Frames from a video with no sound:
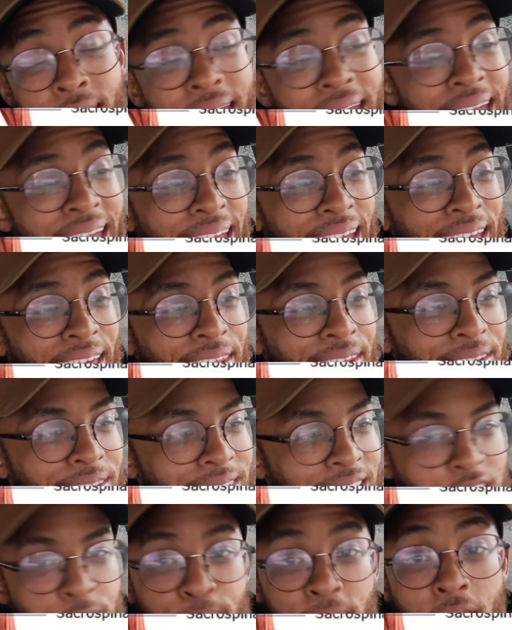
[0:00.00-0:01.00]
And
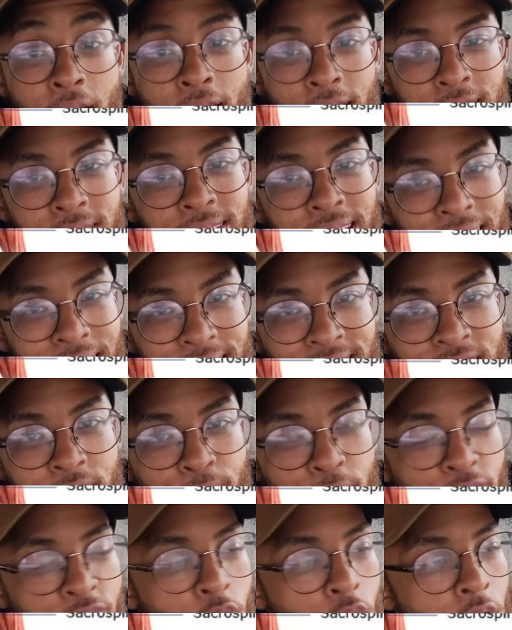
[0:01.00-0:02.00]
let's be honest, like I said
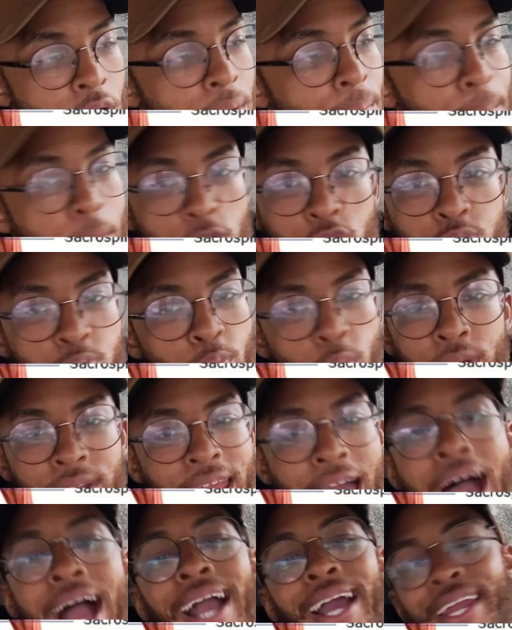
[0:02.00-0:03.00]
before, most
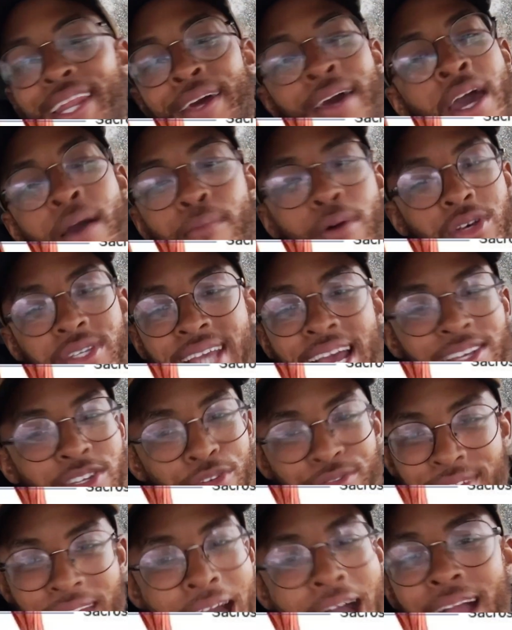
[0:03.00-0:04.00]
guys are
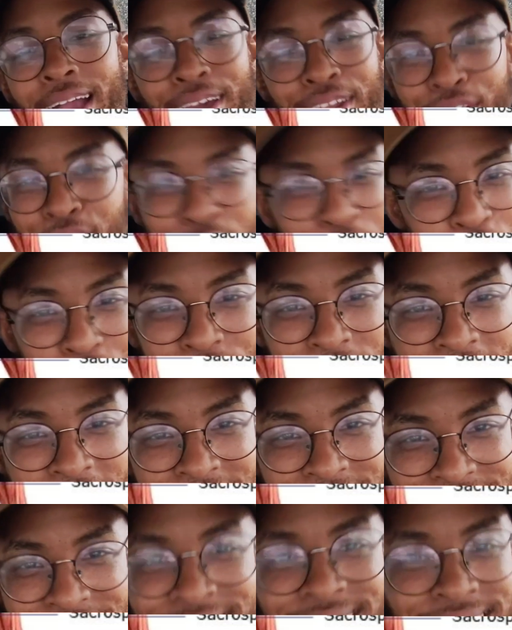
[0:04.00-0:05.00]
not gonna do
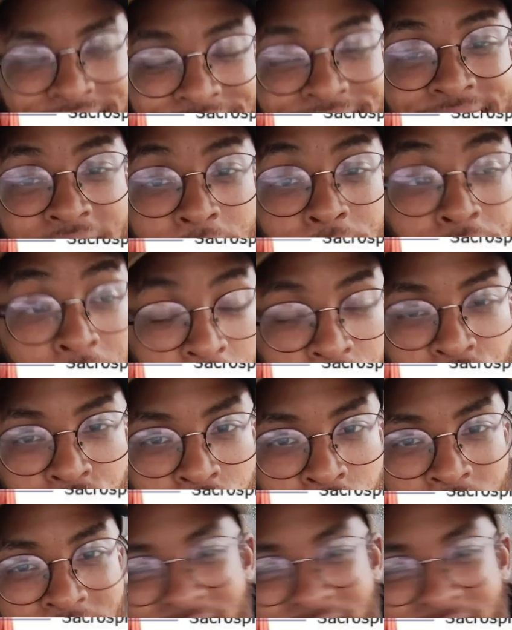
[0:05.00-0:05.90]
that to see that muscle